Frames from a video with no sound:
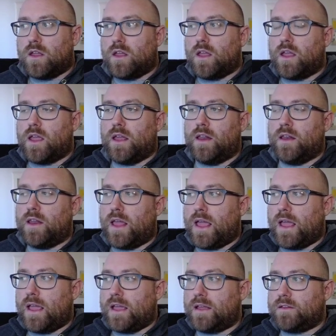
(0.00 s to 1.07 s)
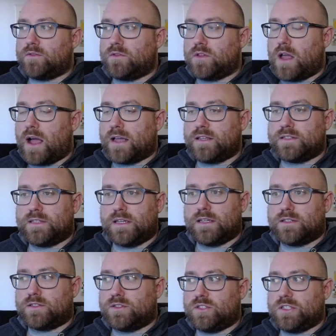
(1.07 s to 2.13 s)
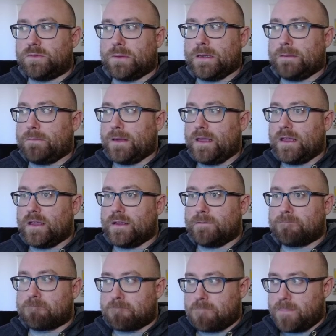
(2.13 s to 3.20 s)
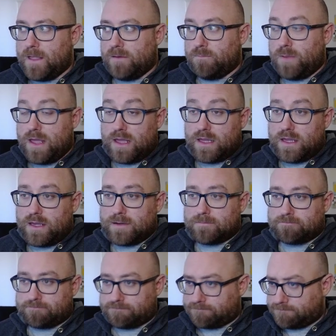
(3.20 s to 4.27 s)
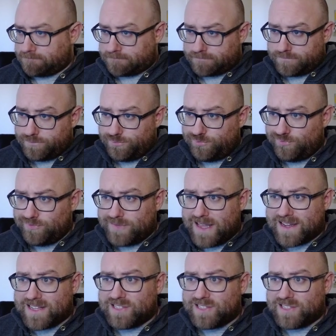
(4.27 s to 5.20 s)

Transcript: in a high stakes GPP, and bank, that could